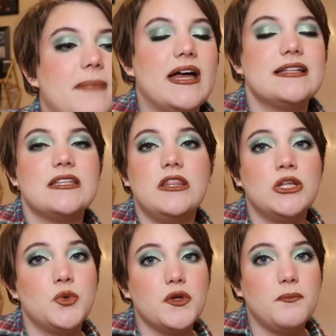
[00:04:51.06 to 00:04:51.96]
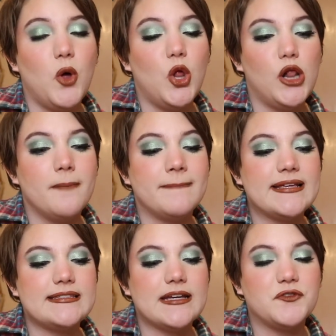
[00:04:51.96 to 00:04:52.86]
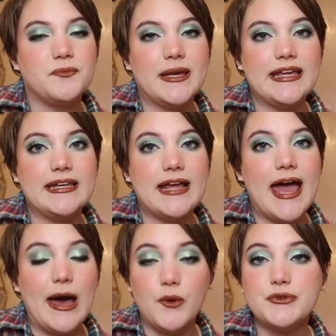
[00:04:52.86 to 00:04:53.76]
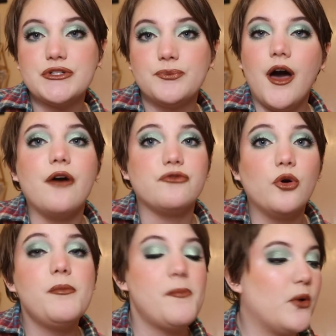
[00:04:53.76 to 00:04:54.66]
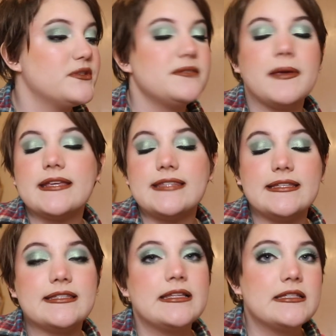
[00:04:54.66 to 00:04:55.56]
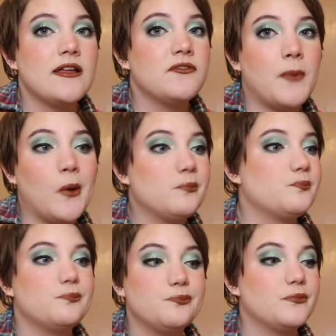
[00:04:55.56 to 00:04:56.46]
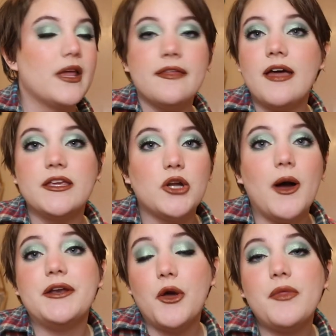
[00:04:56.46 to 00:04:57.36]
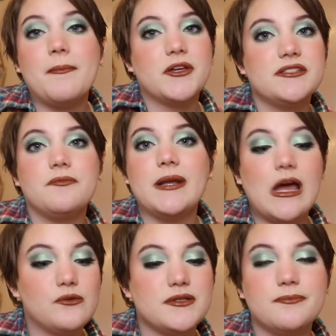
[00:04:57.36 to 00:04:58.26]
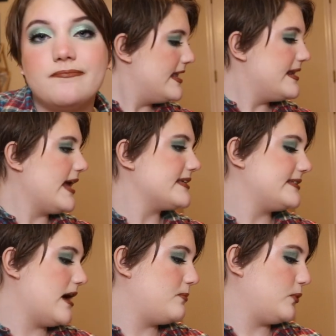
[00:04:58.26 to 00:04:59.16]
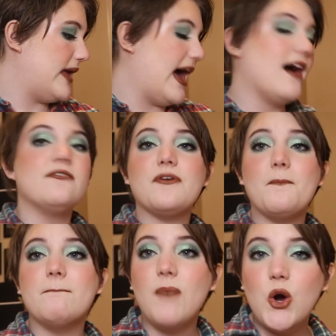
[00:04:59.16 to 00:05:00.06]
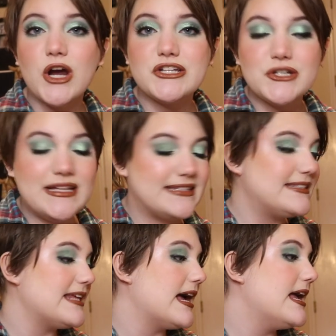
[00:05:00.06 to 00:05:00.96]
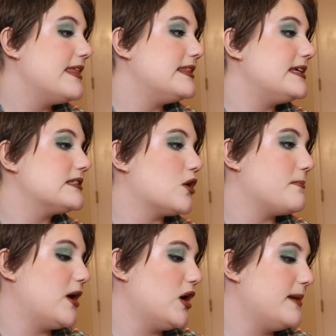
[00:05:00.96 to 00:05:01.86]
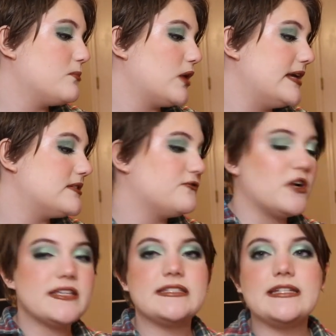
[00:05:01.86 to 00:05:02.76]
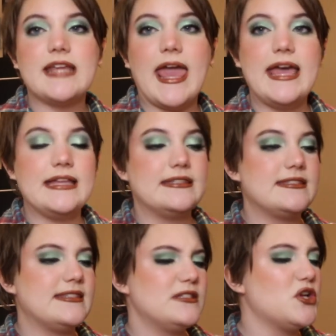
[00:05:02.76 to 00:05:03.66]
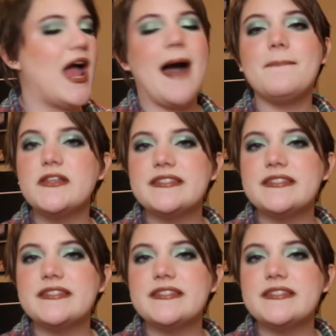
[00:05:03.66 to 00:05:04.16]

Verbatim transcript: But the North Pole must have been out of normal bones because they sent the stuffed bone. You know, I know they must have been out. Next up, we have more treats. These are Merry Bright Frosted Canes. These are apple